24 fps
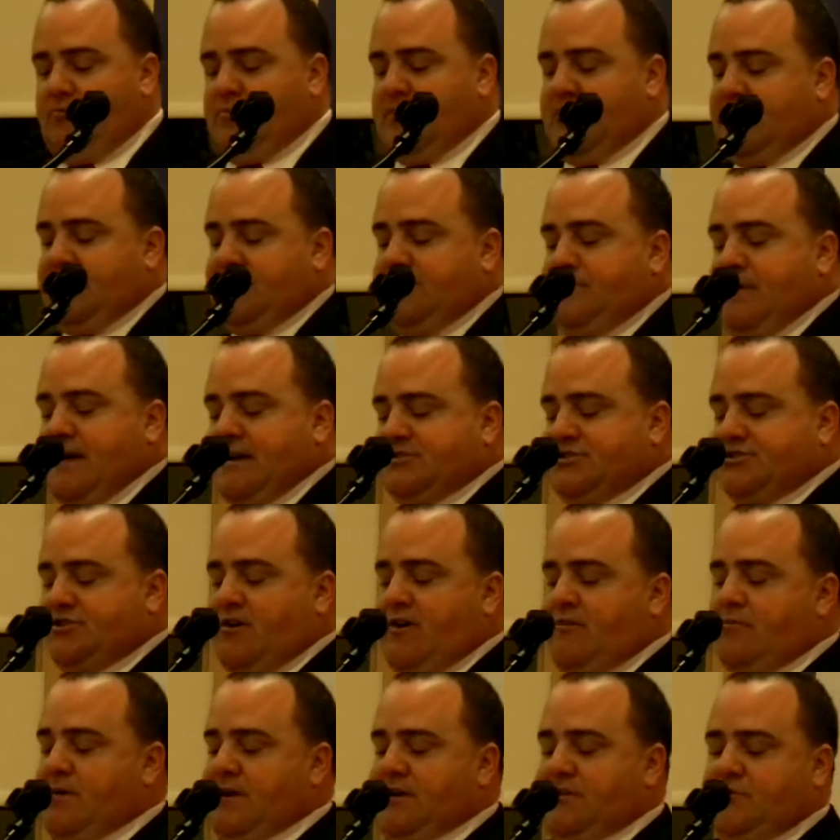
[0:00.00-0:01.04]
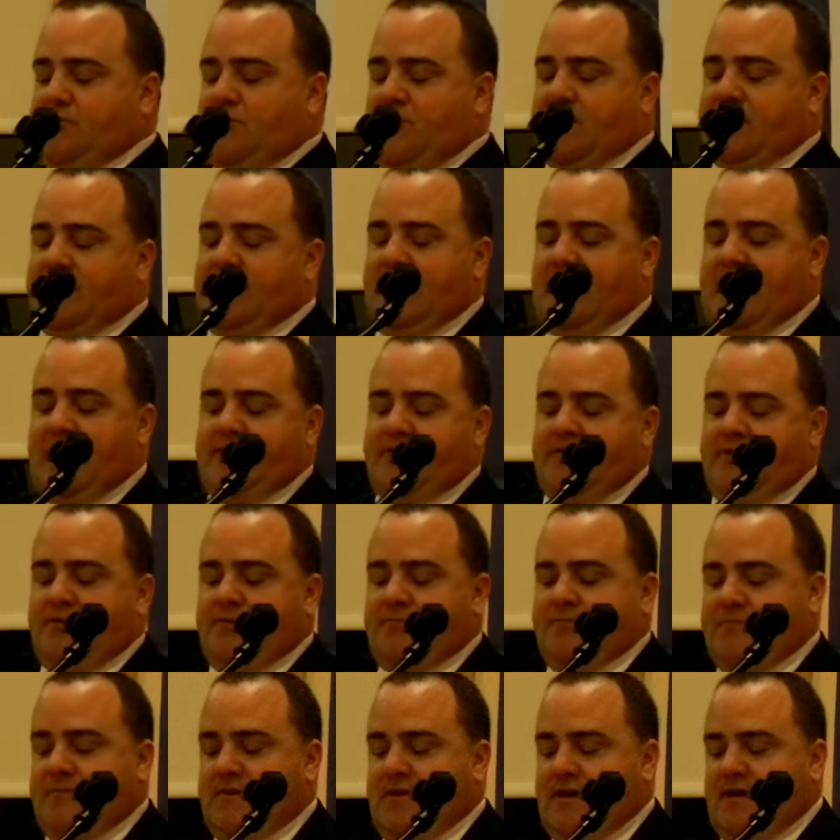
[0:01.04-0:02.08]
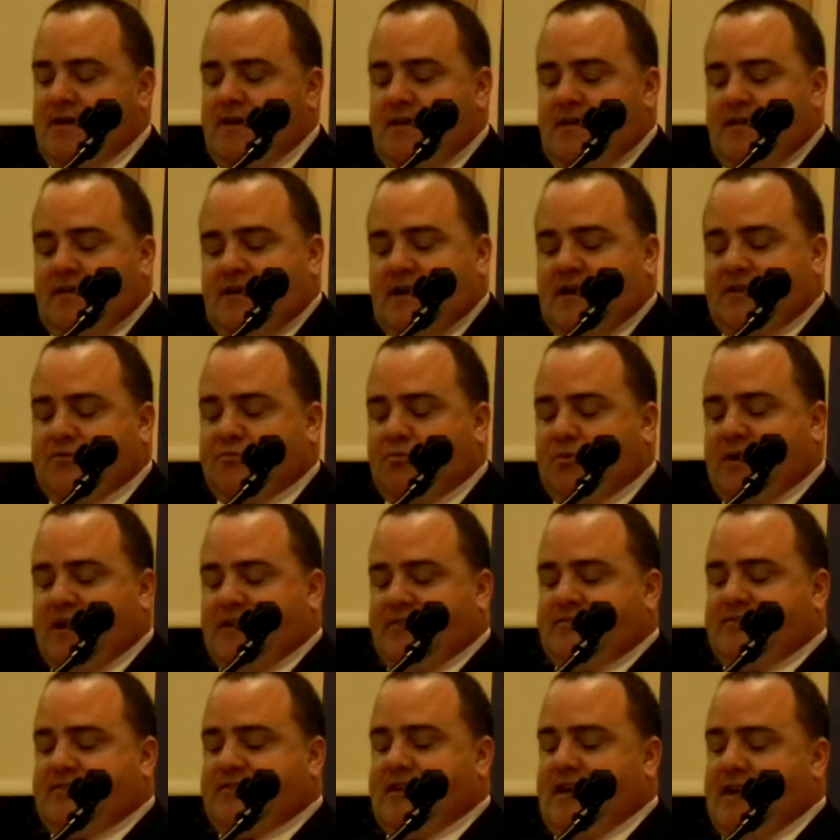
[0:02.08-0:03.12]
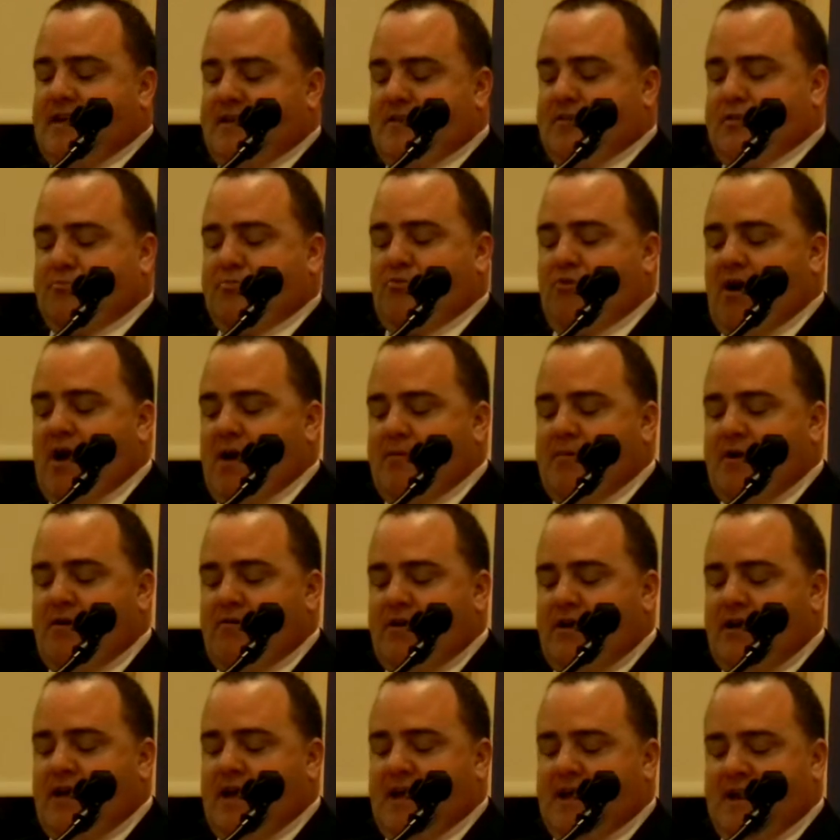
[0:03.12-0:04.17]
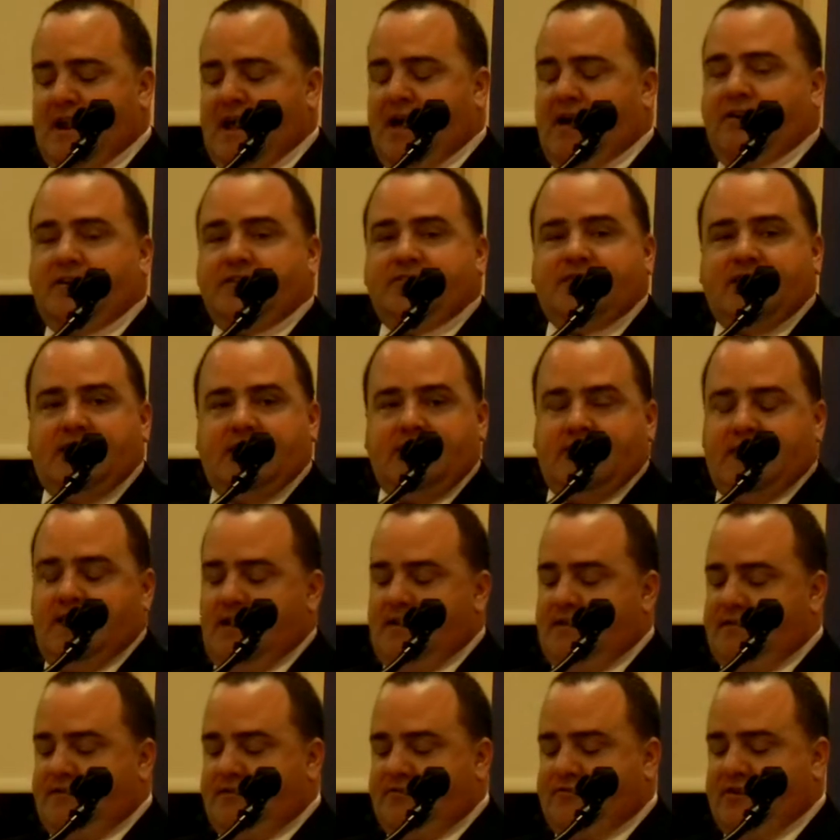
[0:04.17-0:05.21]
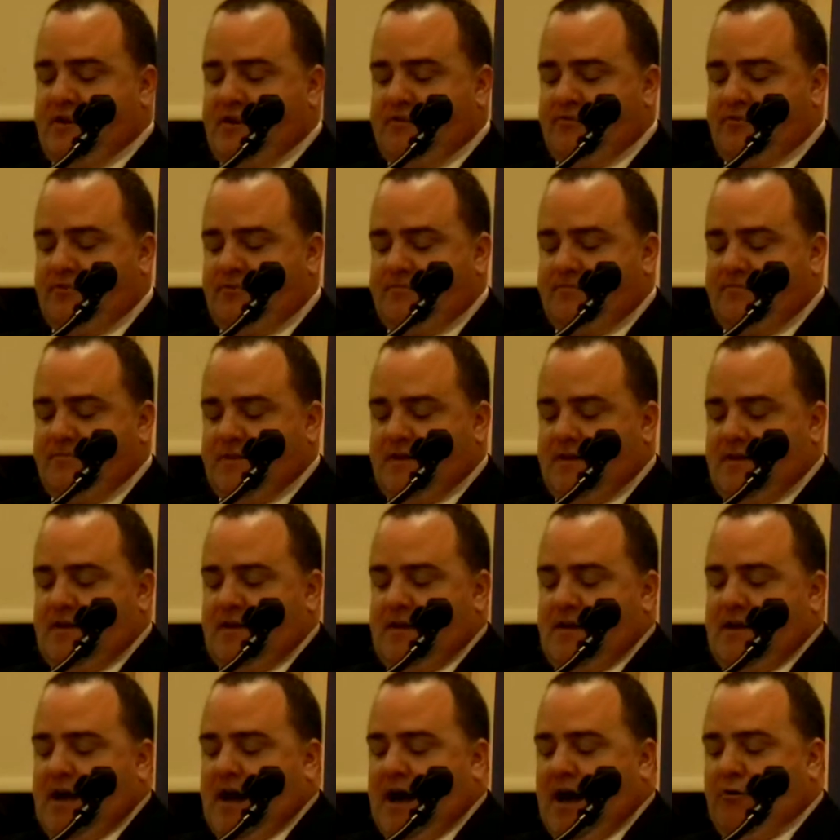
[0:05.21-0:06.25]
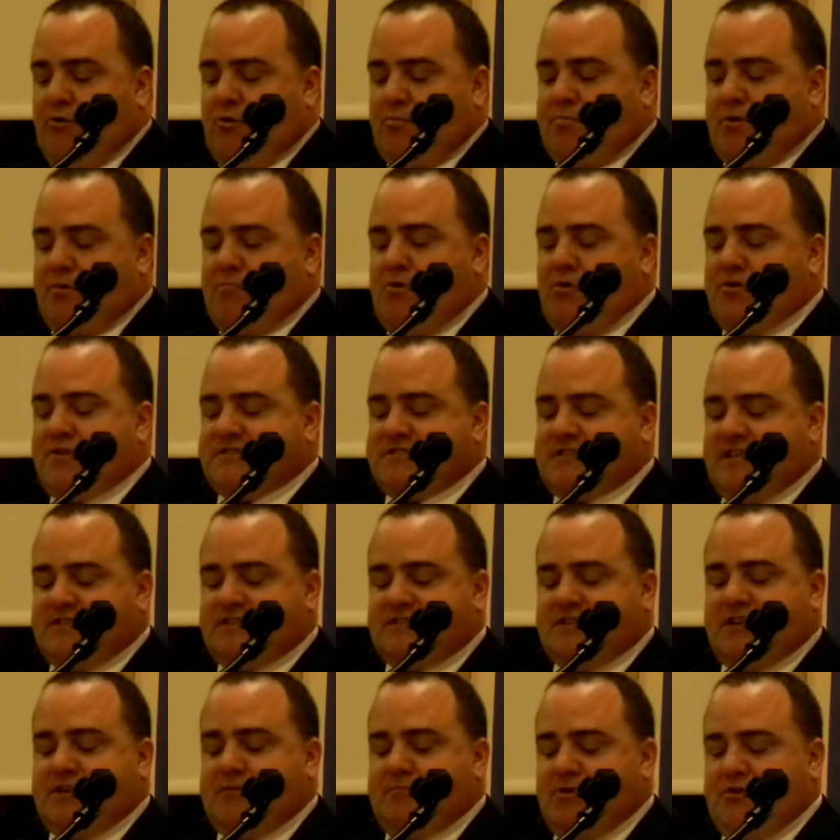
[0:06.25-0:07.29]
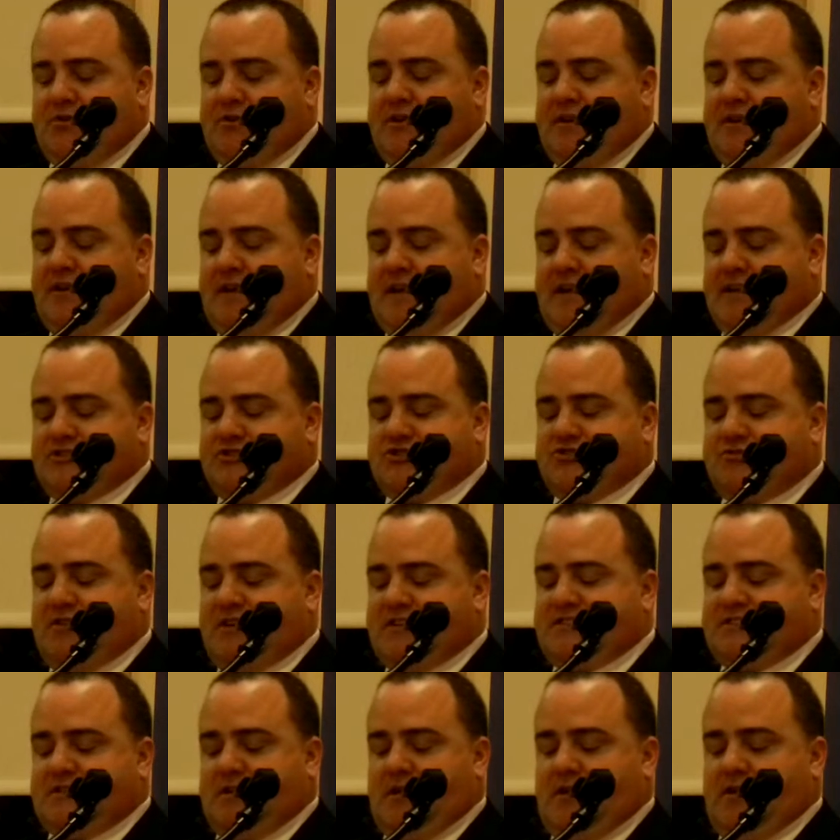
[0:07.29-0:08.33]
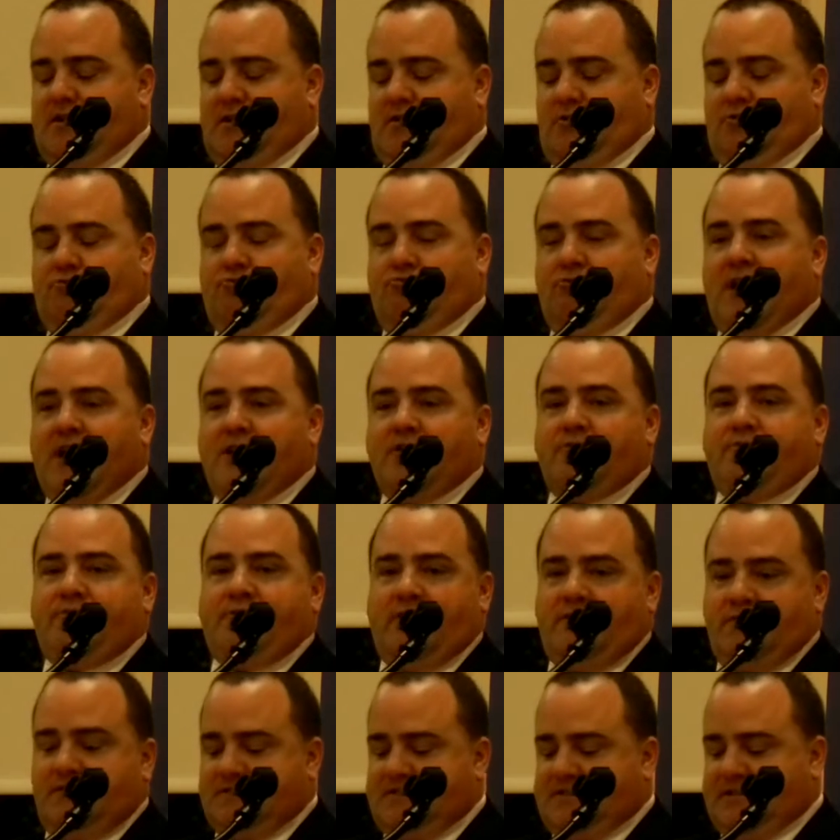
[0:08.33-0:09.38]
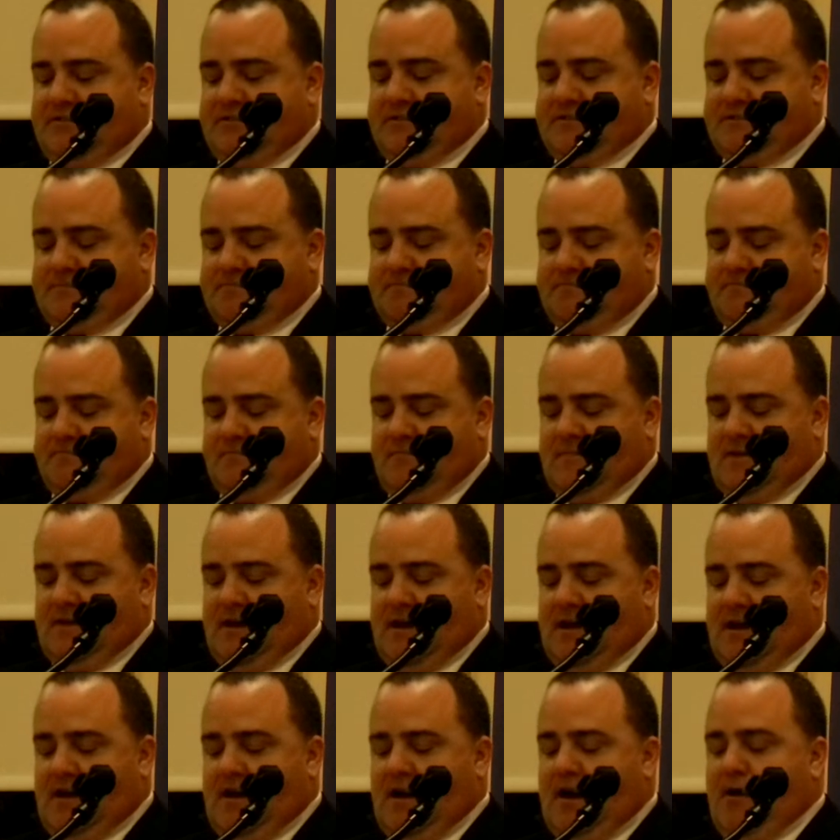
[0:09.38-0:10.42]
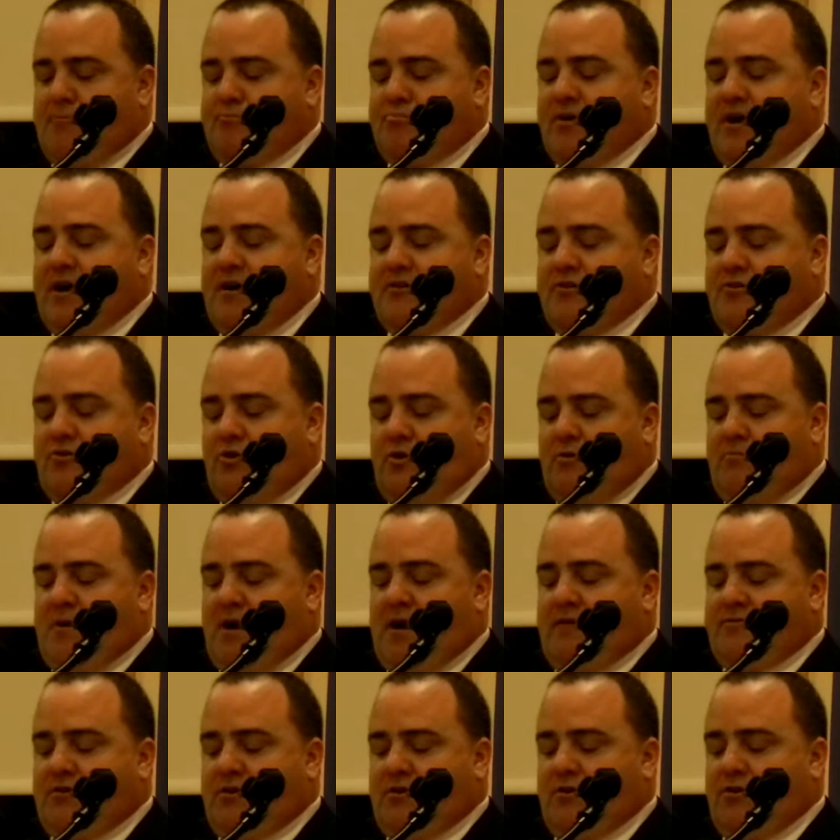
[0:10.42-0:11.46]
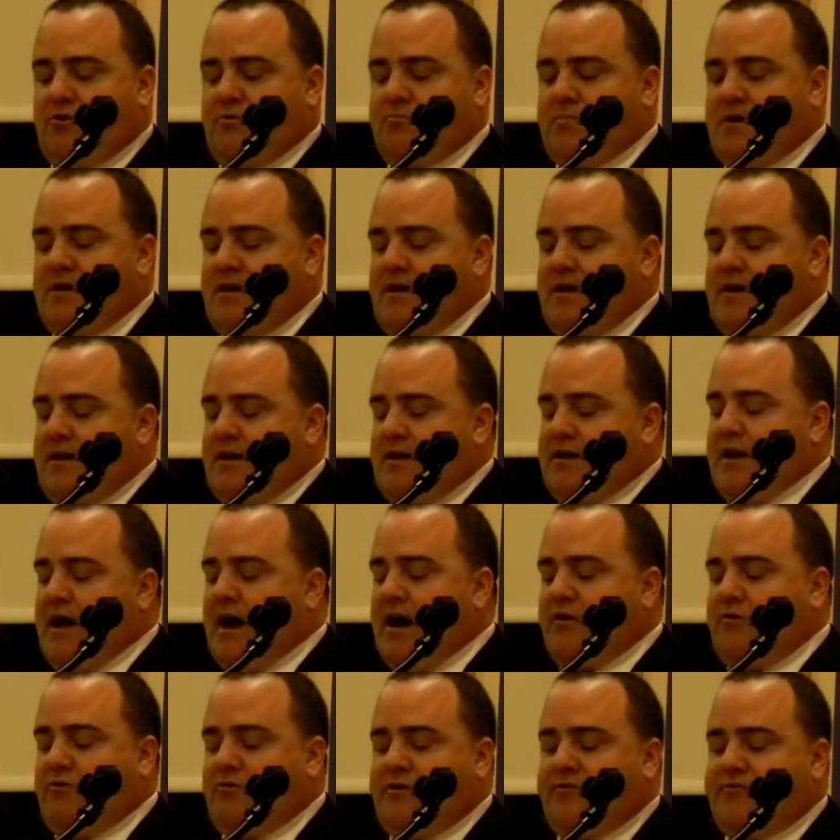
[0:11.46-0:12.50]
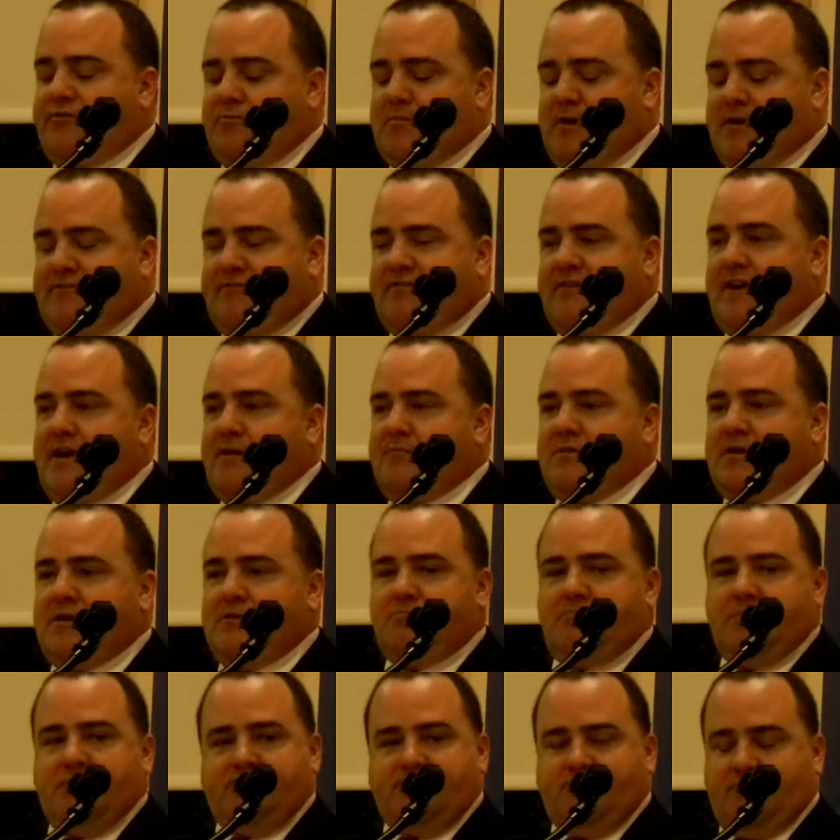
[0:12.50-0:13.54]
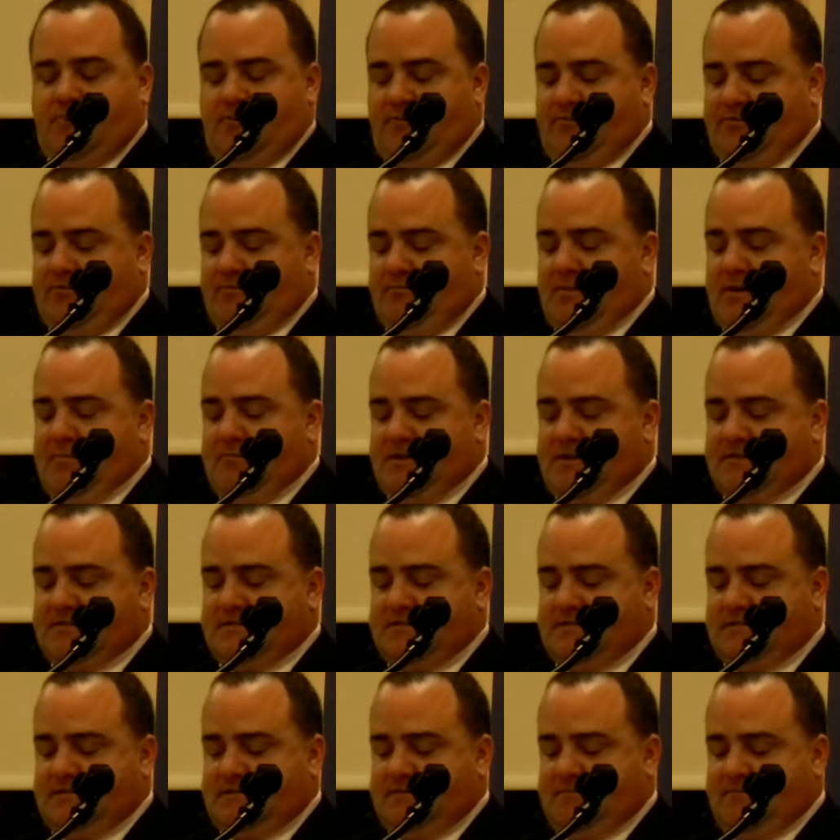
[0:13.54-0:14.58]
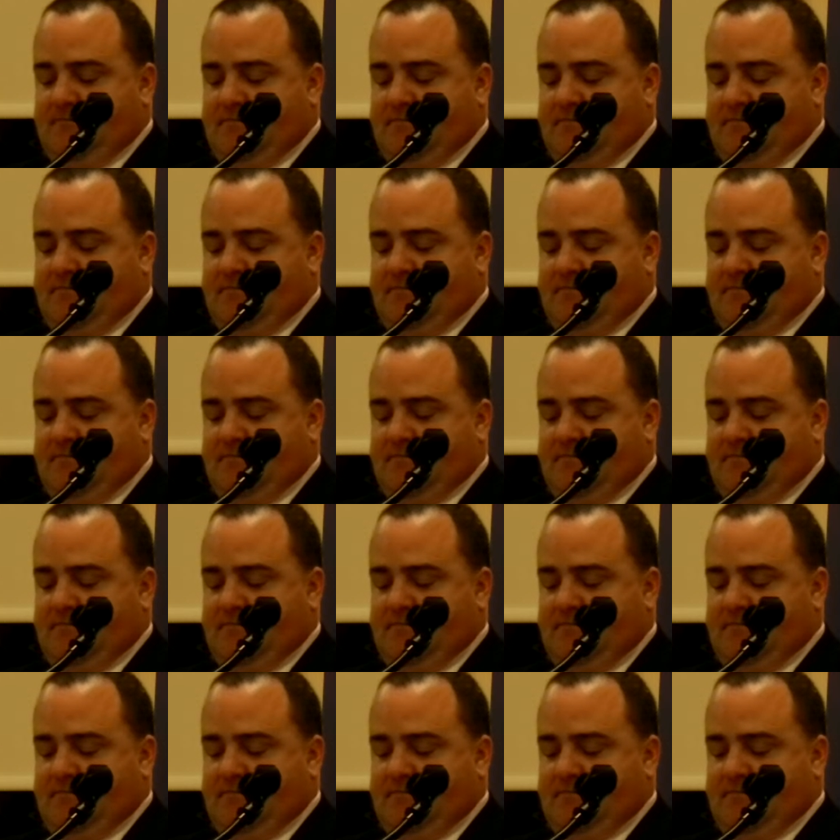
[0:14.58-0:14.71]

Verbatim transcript: We need to make sure everybody's working together. It's what I've said in the primary, and now I'll say it again in the general. I will promote a sense of community and stress greater volunteerism. I'm proud to call Montville home not only for my family, but for also my business.